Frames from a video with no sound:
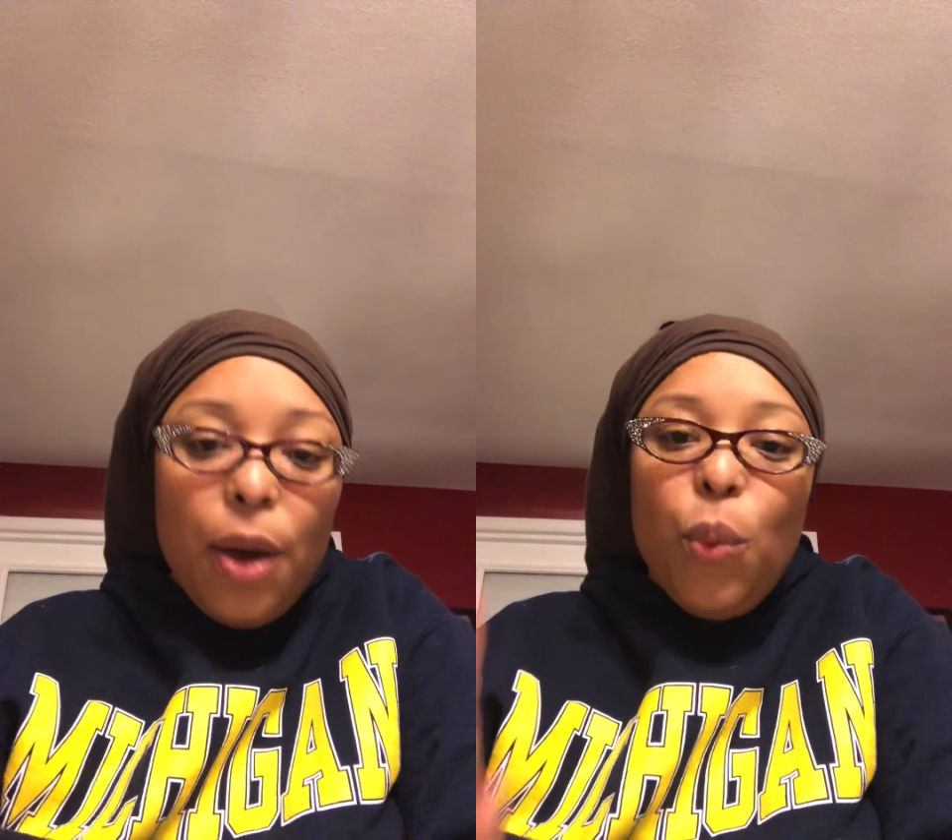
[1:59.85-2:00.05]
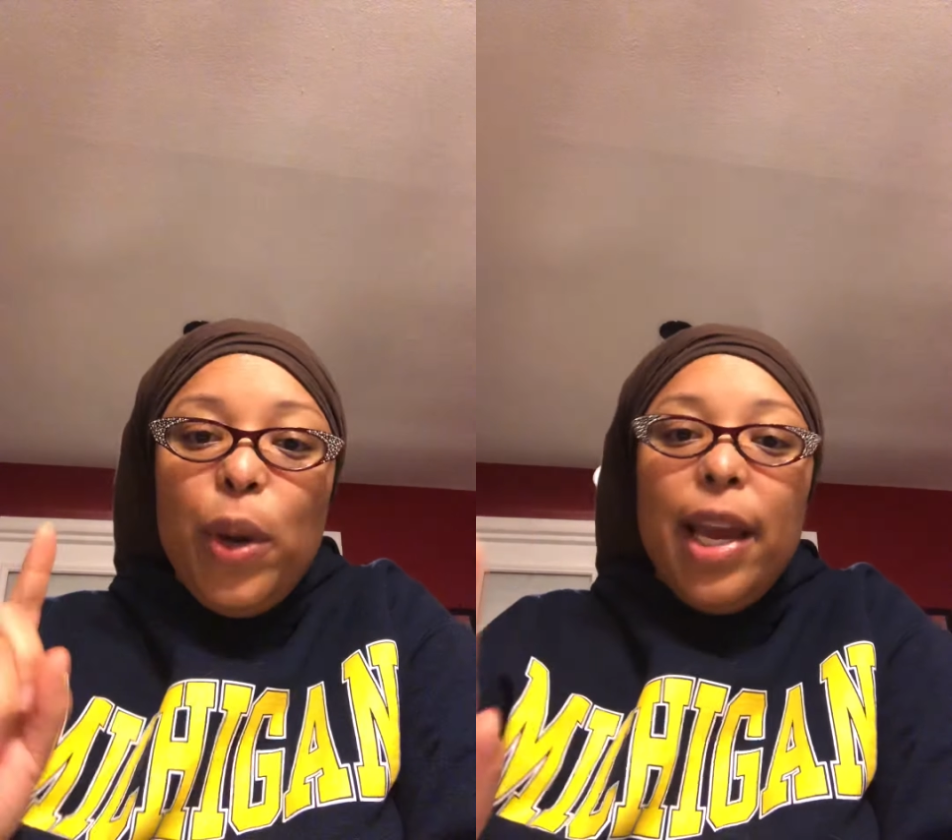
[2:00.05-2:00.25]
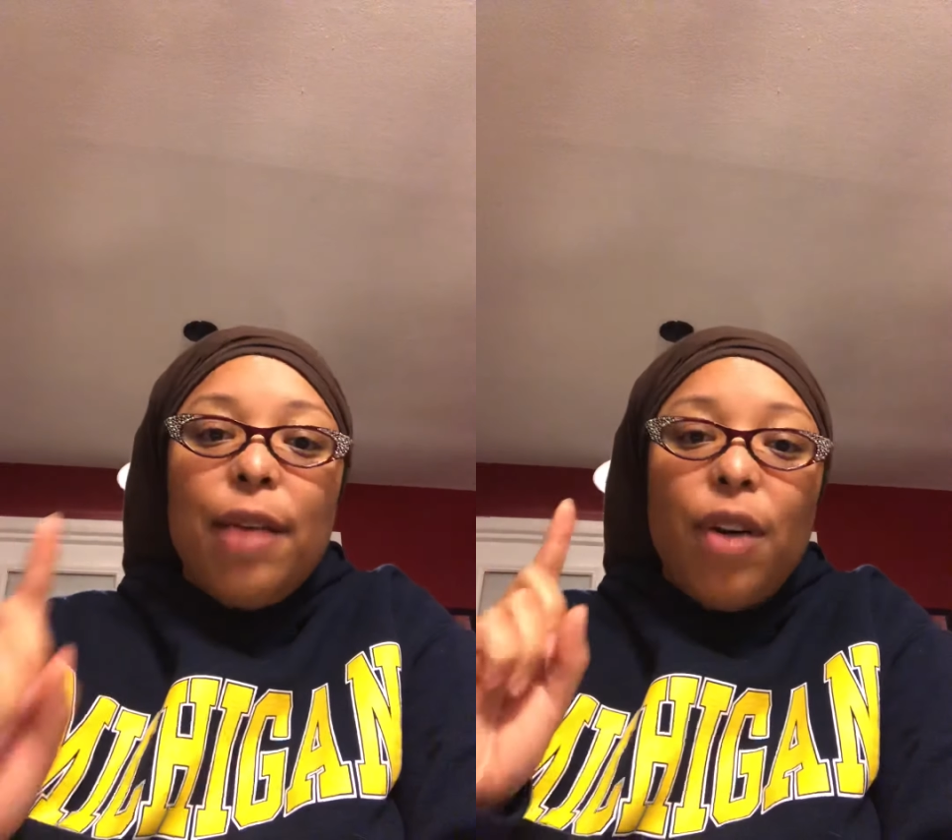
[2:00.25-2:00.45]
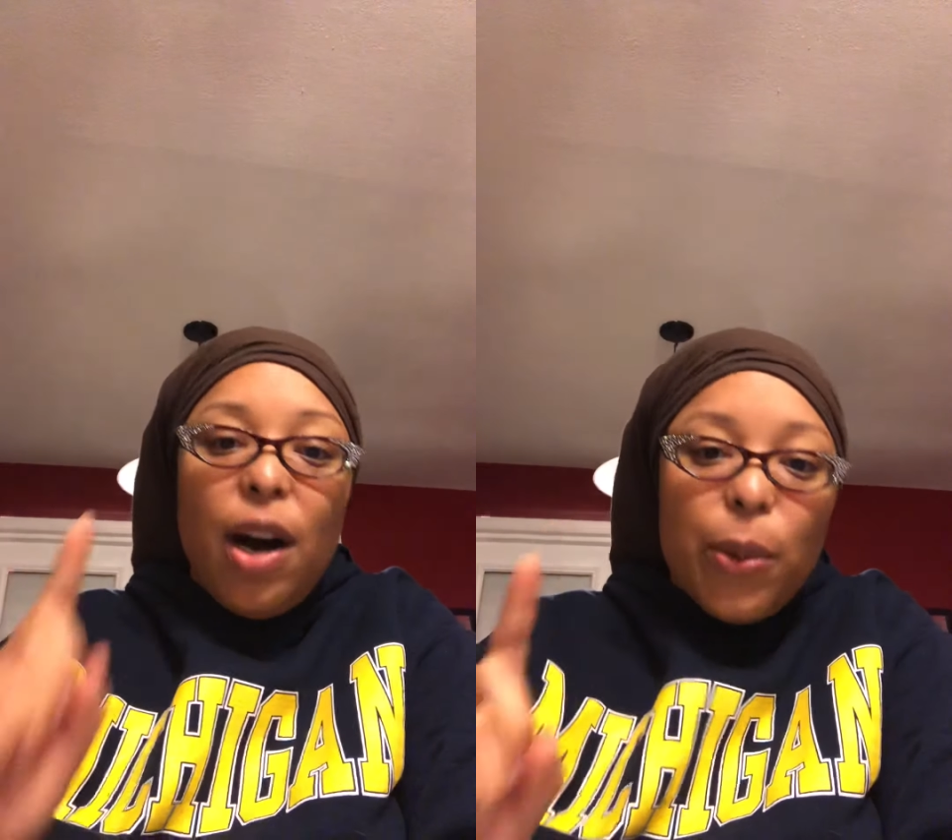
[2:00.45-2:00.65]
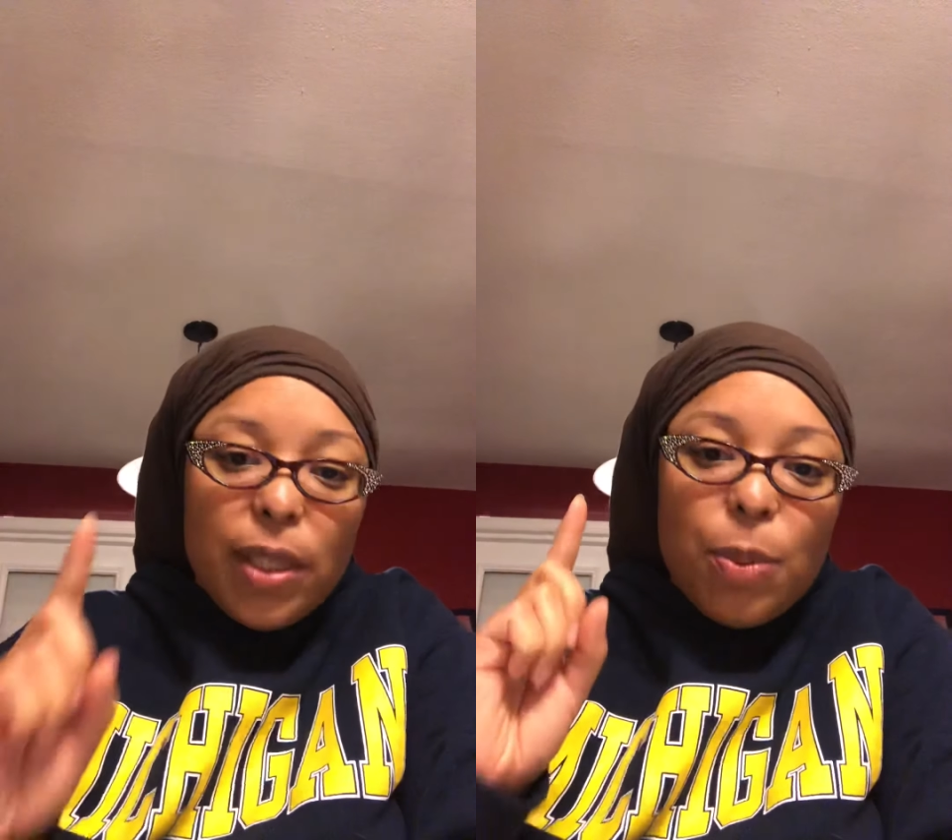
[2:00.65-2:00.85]
we have
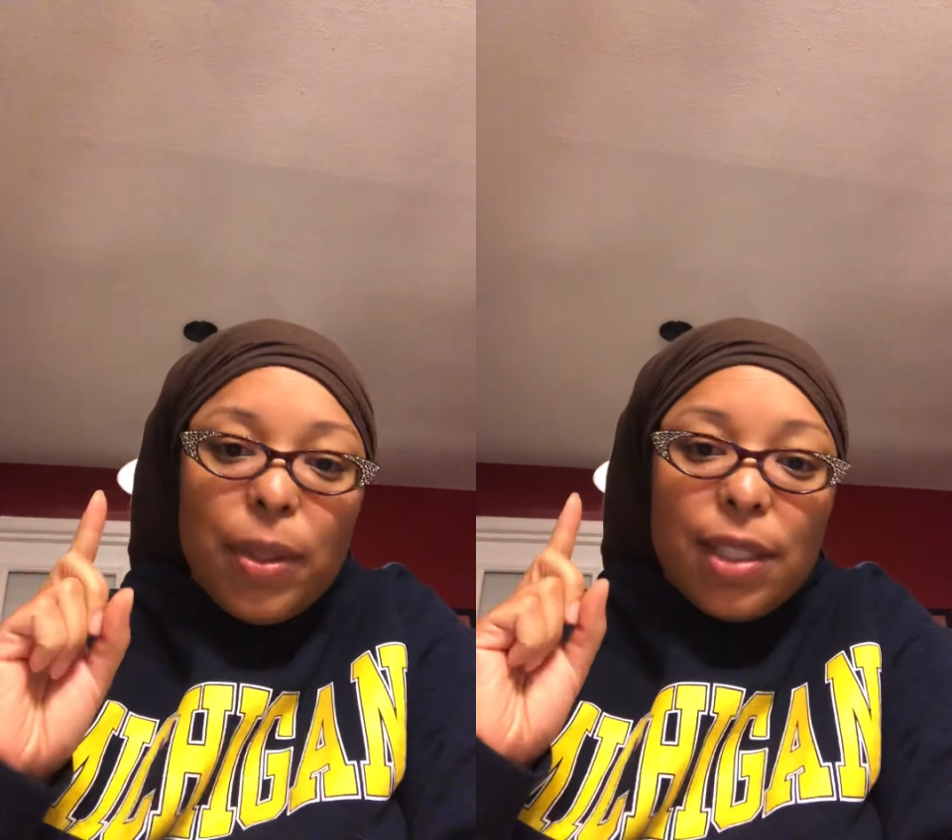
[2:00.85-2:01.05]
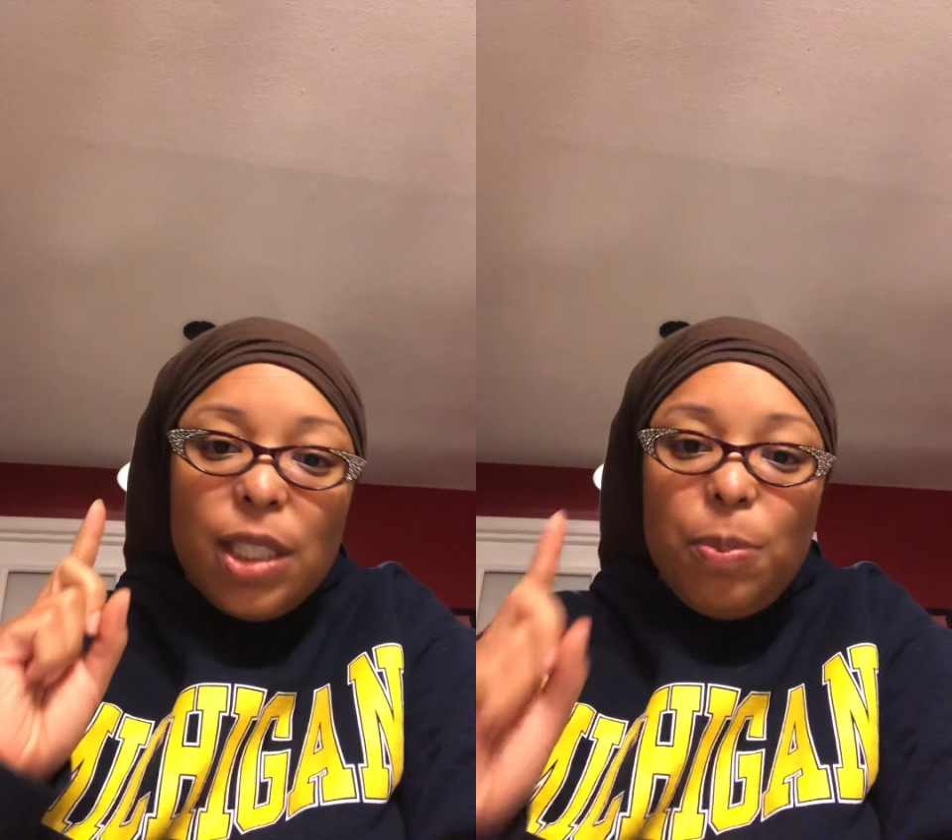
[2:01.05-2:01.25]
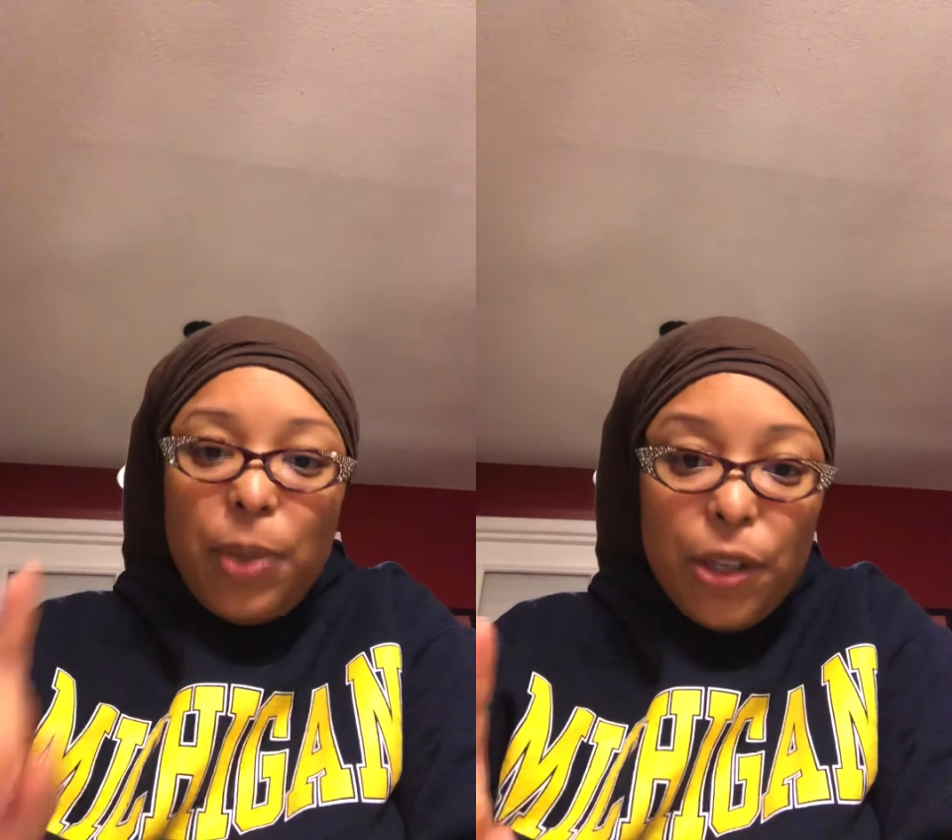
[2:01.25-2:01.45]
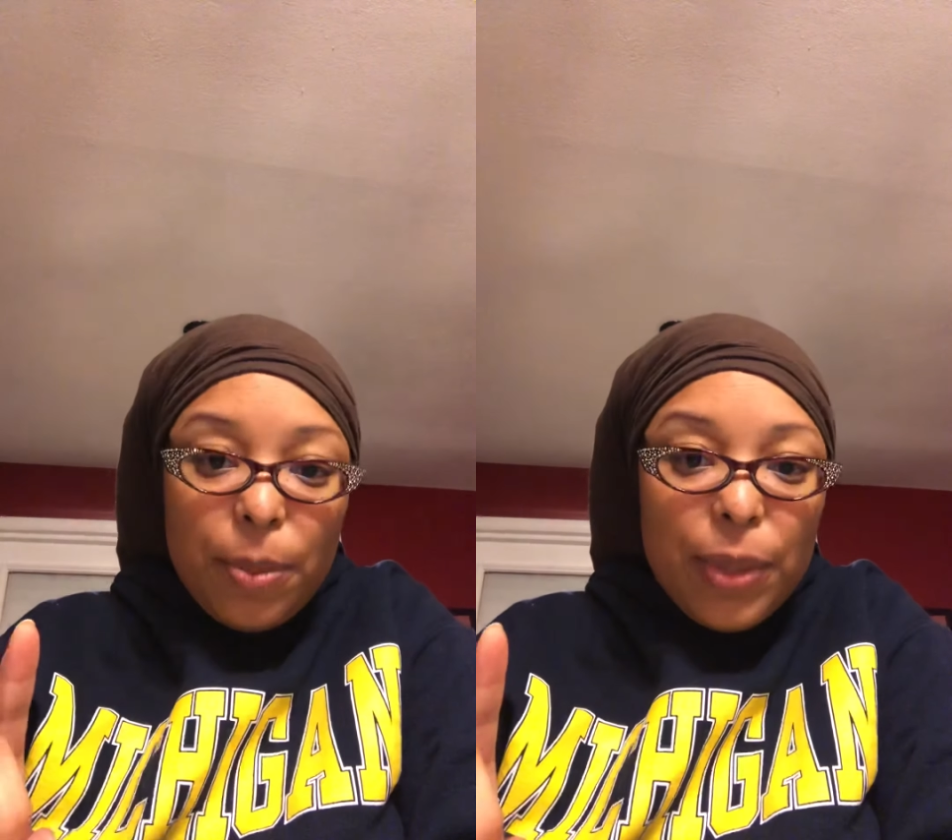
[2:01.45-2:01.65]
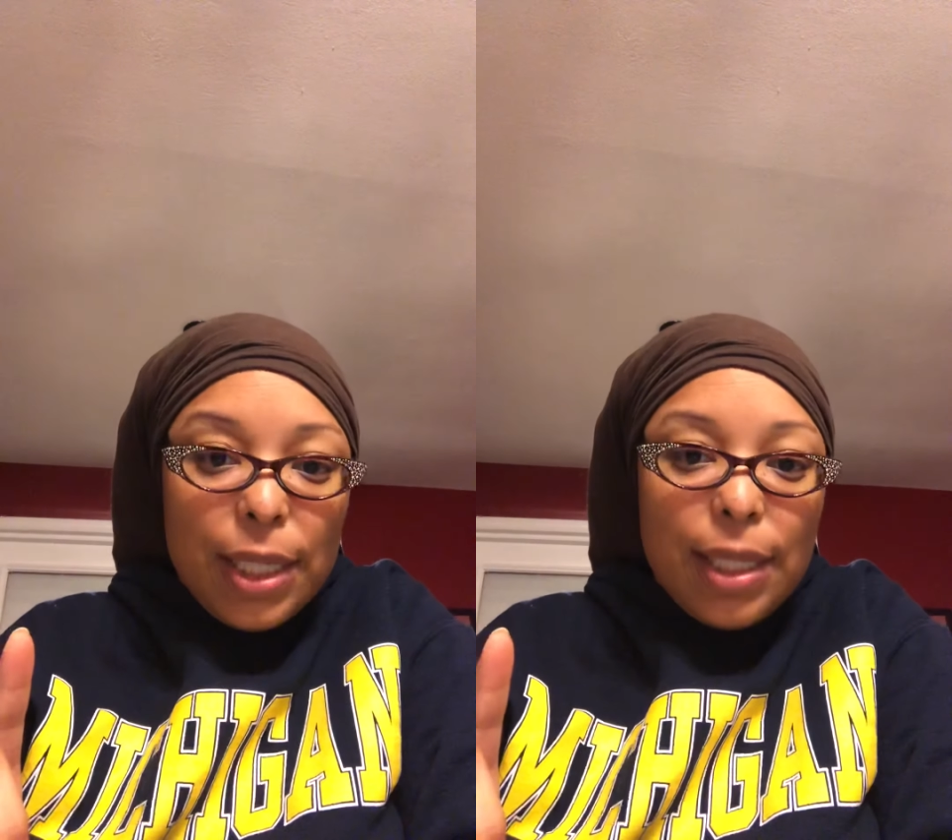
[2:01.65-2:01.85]
always been
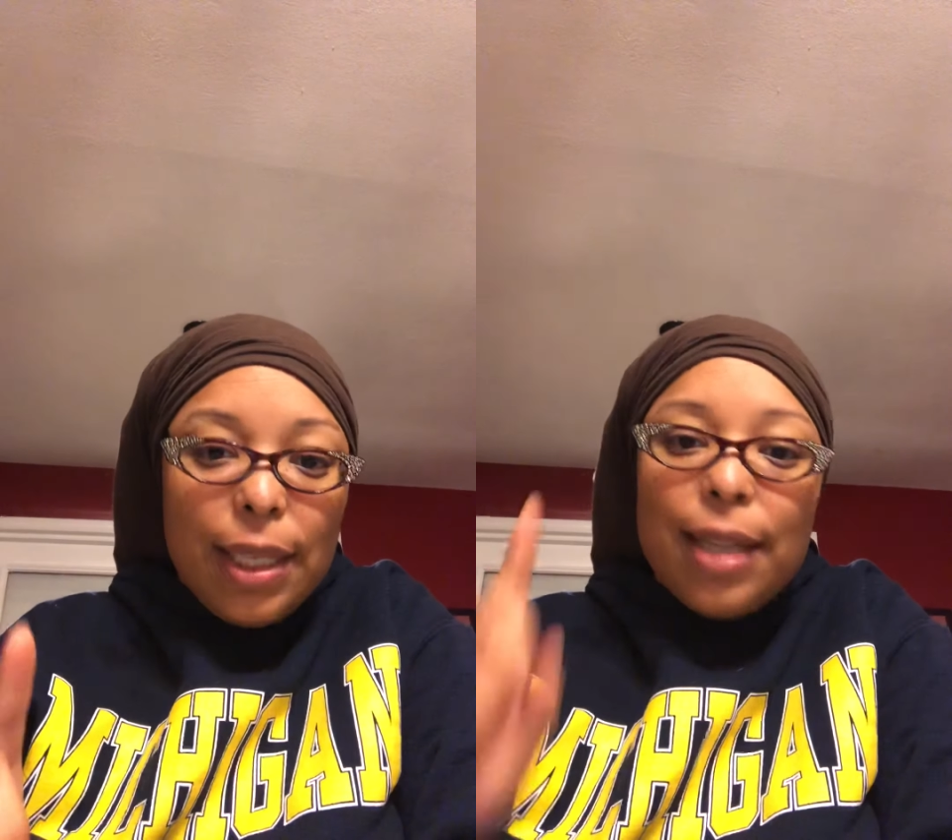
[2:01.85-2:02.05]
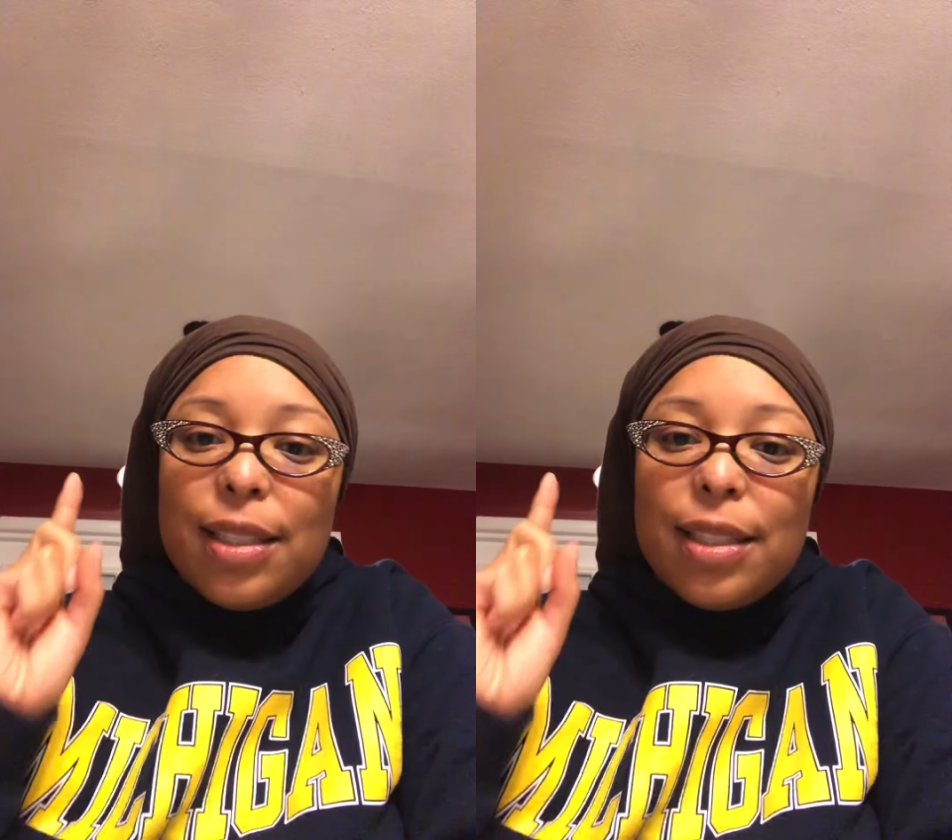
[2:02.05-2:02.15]
experimenting and